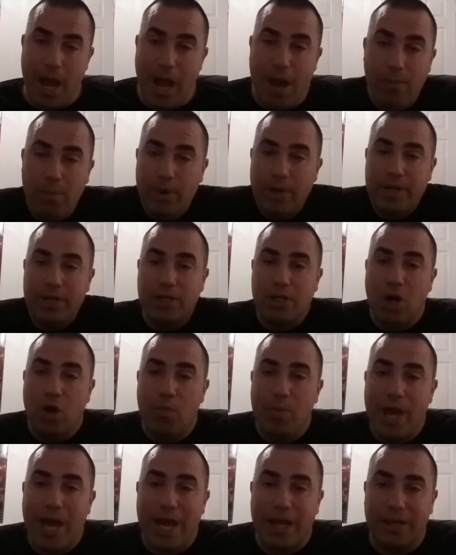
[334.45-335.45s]
I wanted to
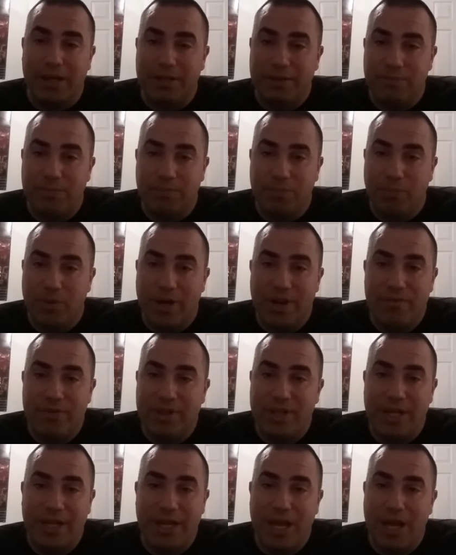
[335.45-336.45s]
go back when
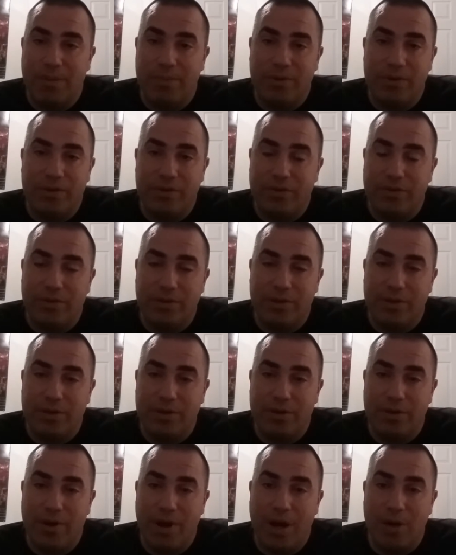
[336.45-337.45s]
everything happens.
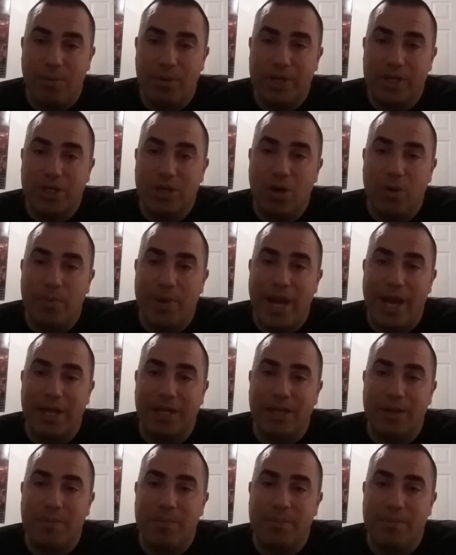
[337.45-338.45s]
You know, I wanted to go
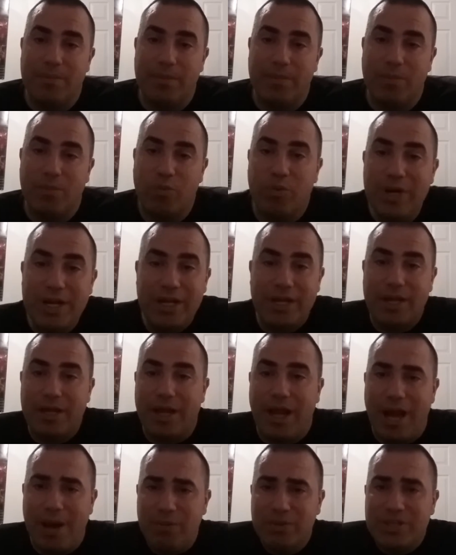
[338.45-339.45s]
back and read
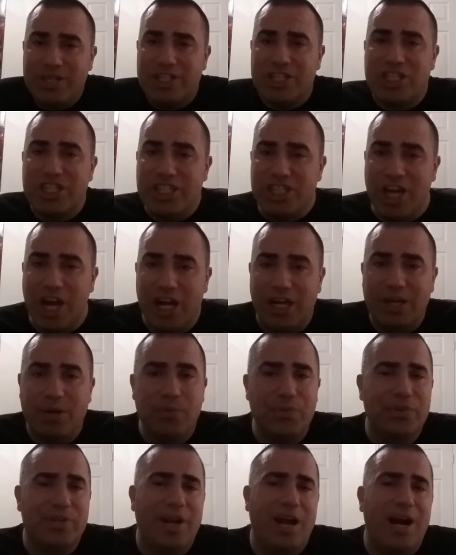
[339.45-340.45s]
it. I was in shock.
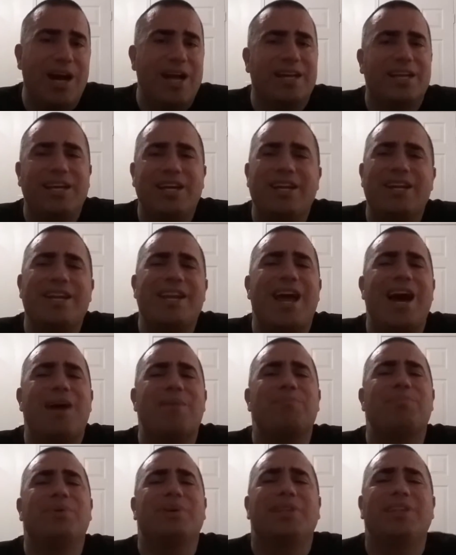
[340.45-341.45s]
I could
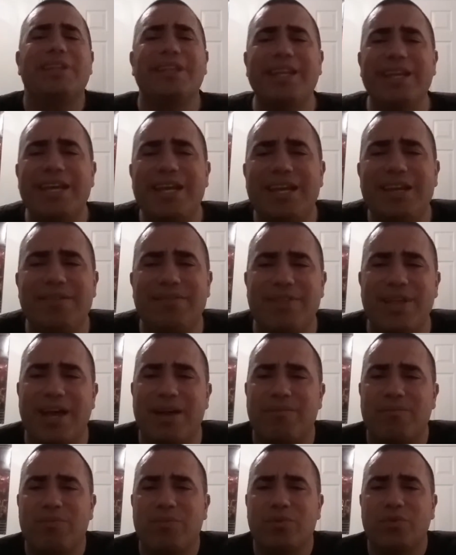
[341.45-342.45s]
not believe
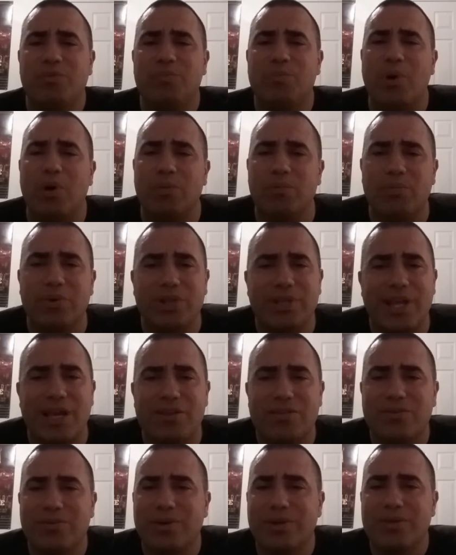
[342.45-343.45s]
that Bruce Bolton put
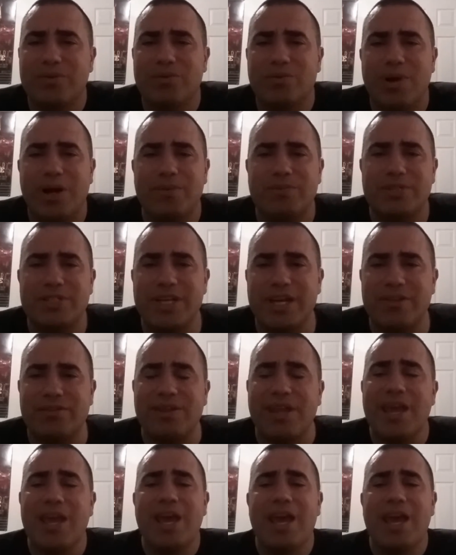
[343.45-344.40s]
that sword through Rob's chest.